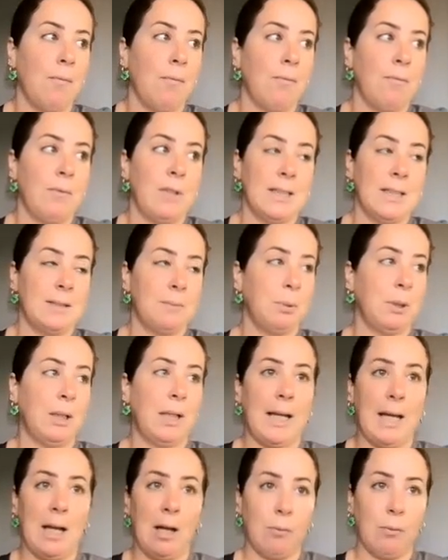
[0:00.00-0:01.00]
this
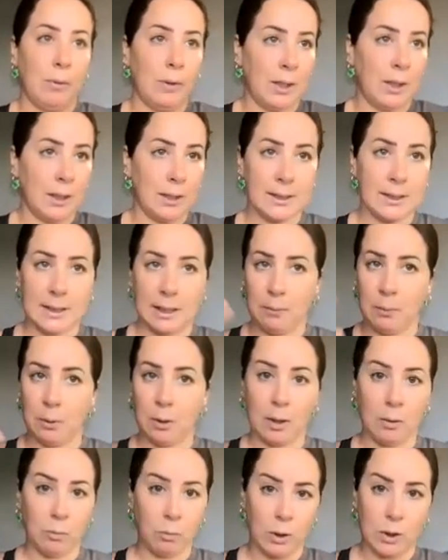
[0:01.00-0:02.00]
play out within summer
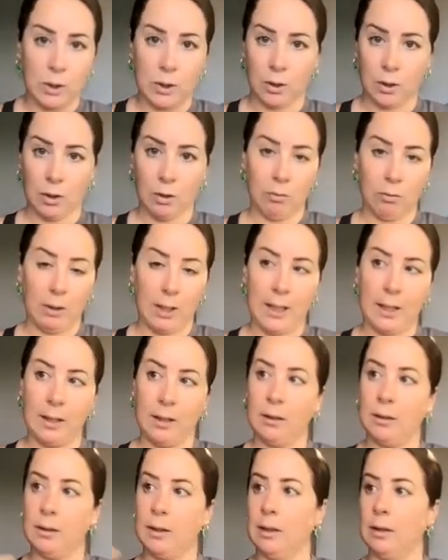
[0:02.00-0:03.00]
and winter,
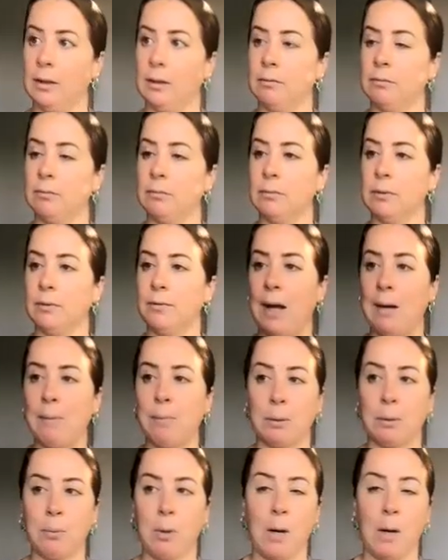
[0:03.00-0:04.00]
right? The
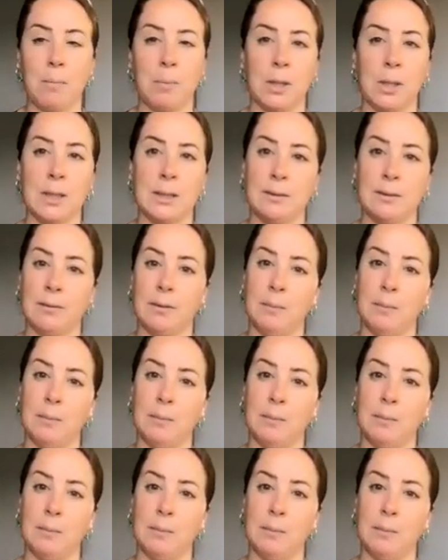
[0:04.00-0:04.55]
fabric properties of